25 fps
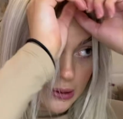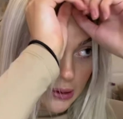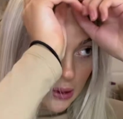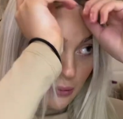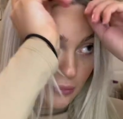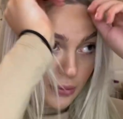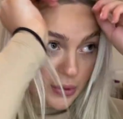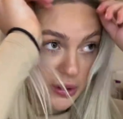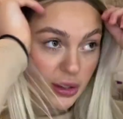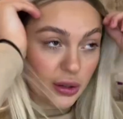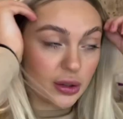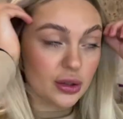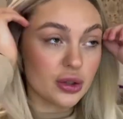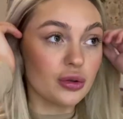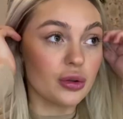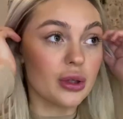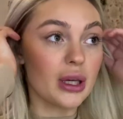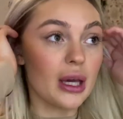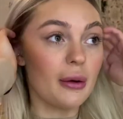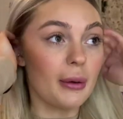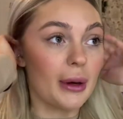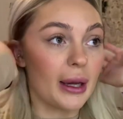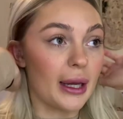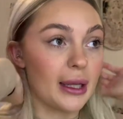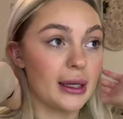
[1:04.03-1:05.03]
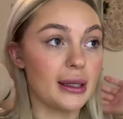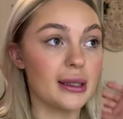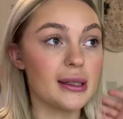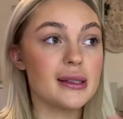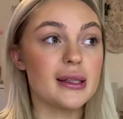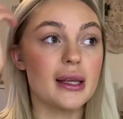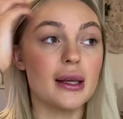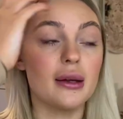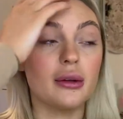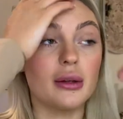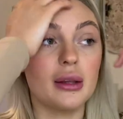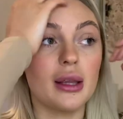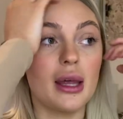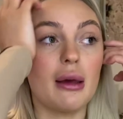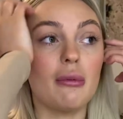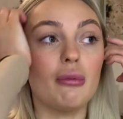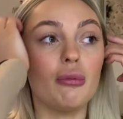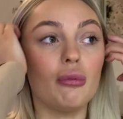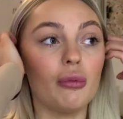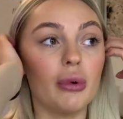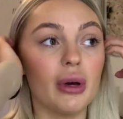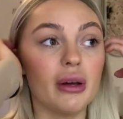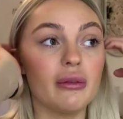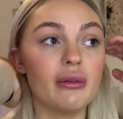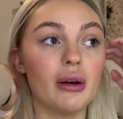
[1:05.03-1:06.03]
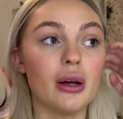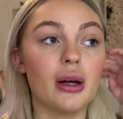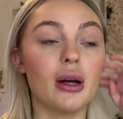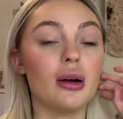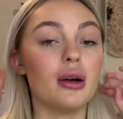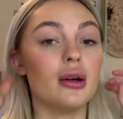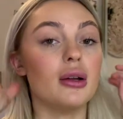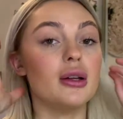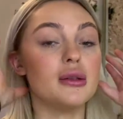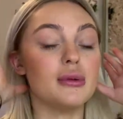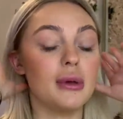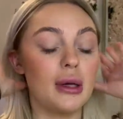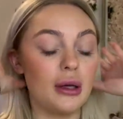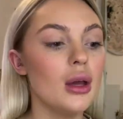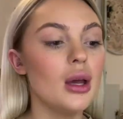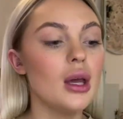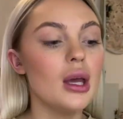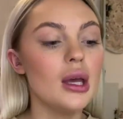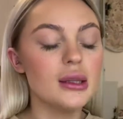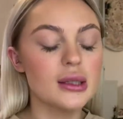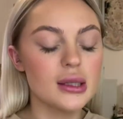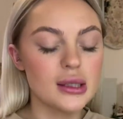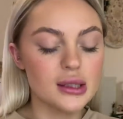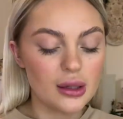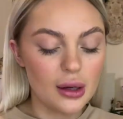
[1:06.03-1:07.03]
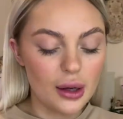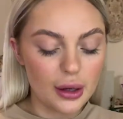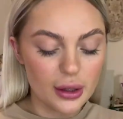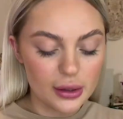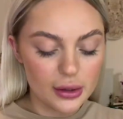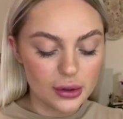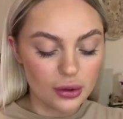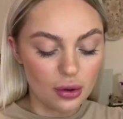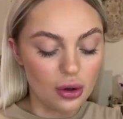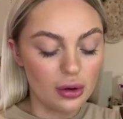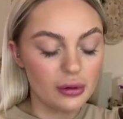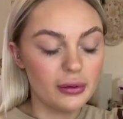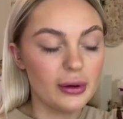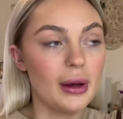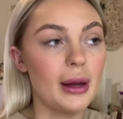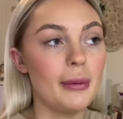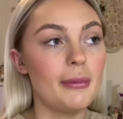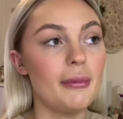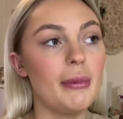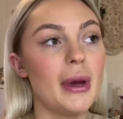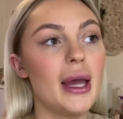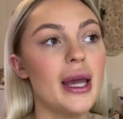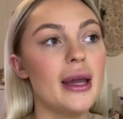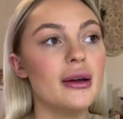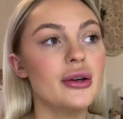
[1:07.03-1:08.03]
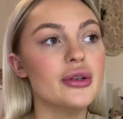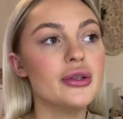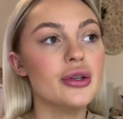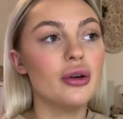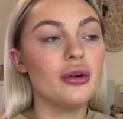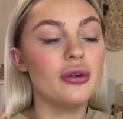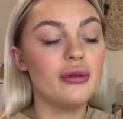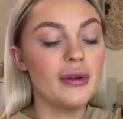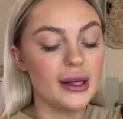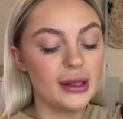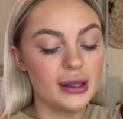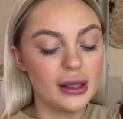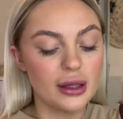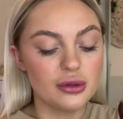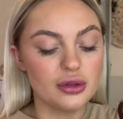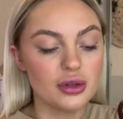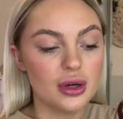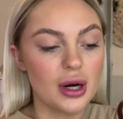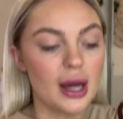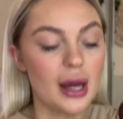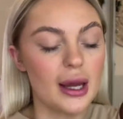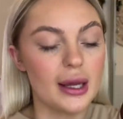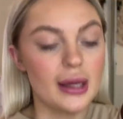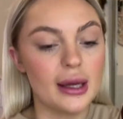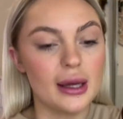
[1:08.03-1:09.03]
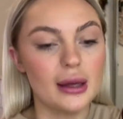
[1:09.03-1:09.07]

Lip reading: I'm just going to show you how I kind of style them with a curl as well. To start us off, my hair's already dry.